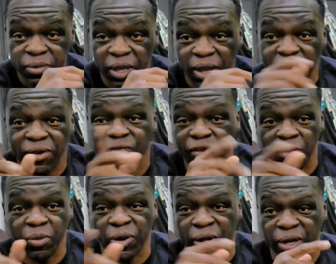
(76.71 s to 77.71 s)
I don't give a fuck
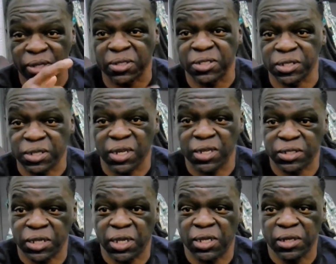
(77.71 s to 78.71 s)
about all the other shit that I guess we don't